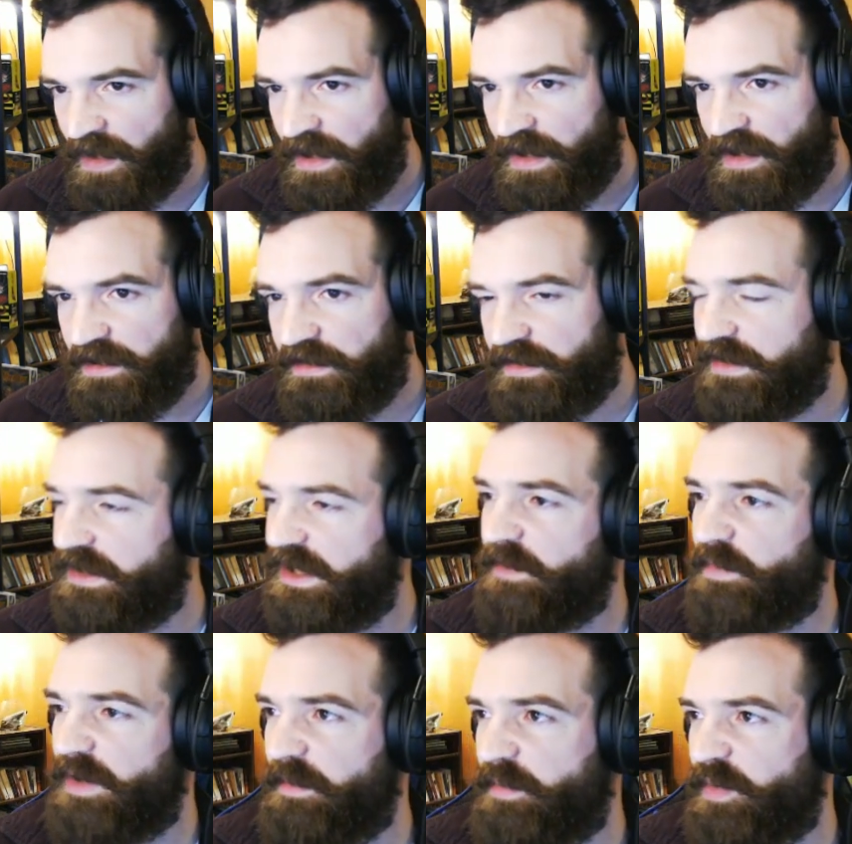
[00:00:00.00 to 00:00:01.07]
You can
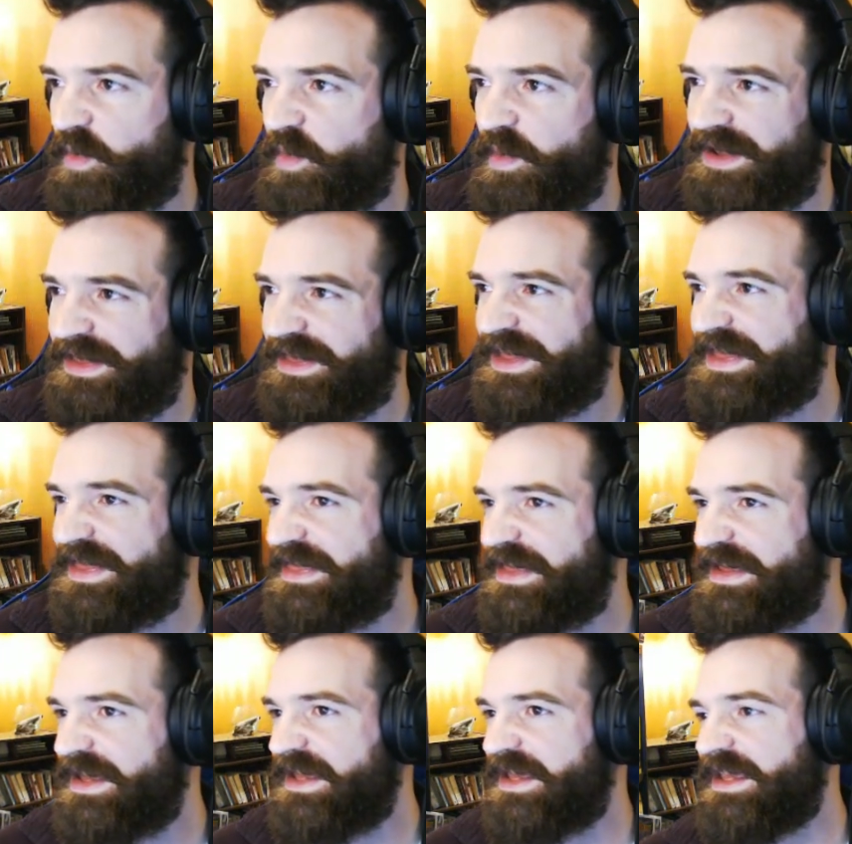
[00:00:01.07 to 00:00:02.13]
keep up with
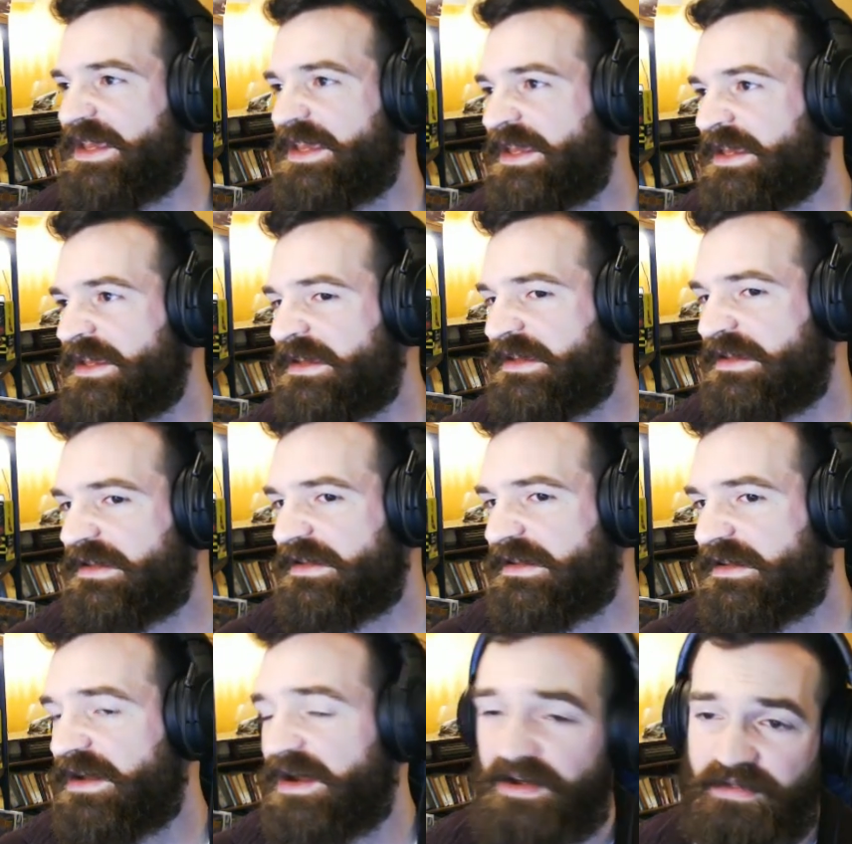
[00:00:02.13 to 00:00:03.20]
the
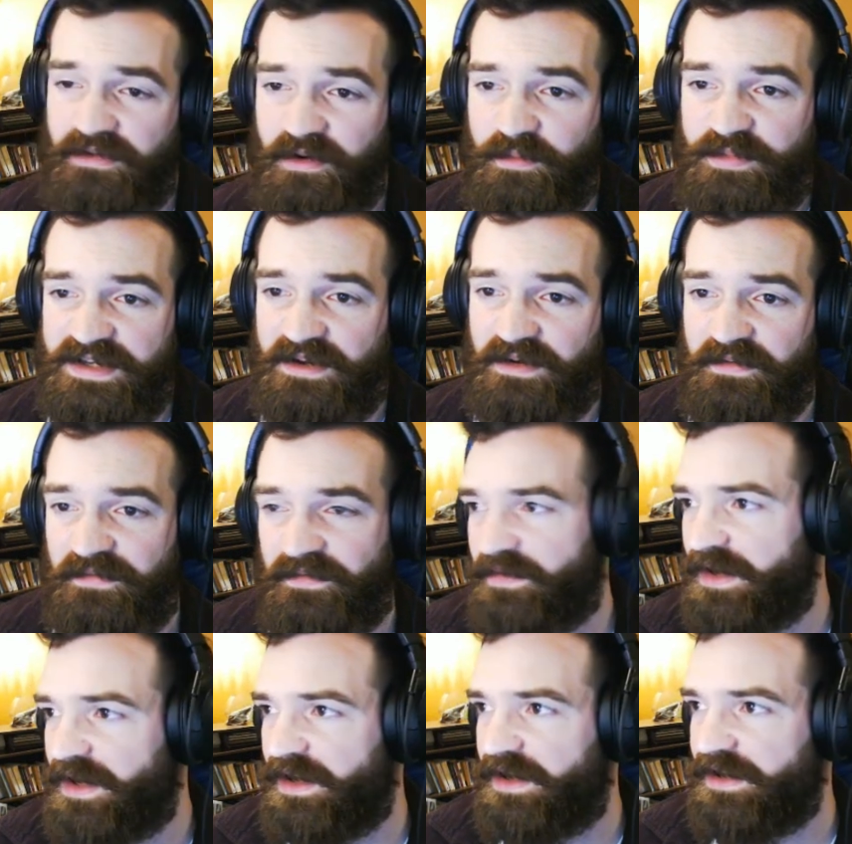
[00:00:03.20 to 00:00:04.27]
author himself
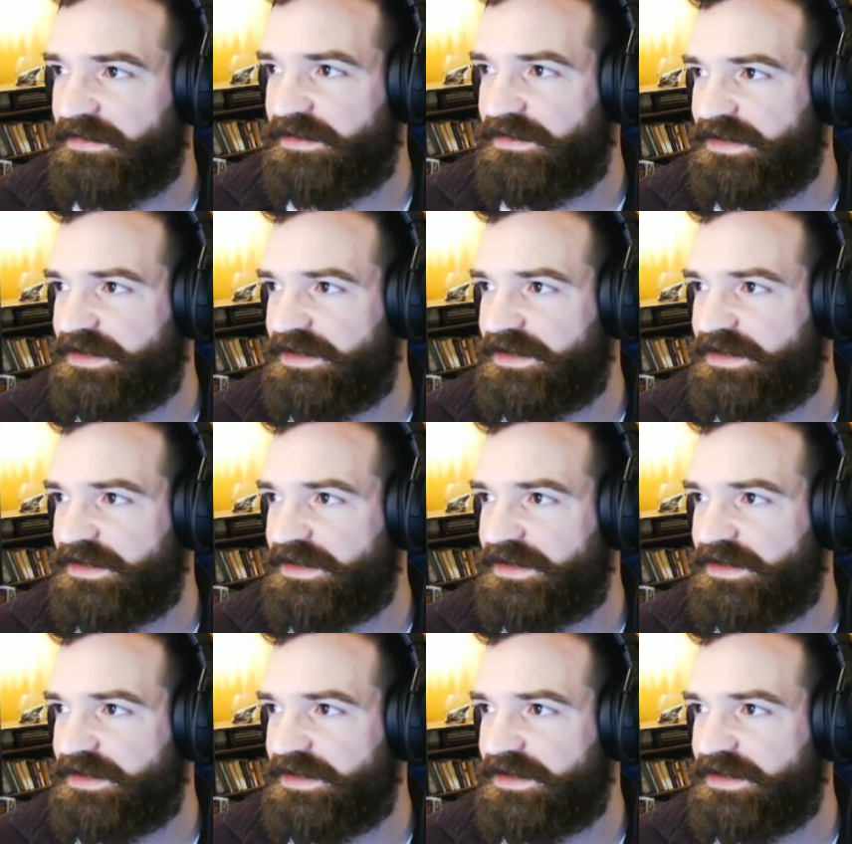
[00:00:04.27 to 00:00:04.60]
on his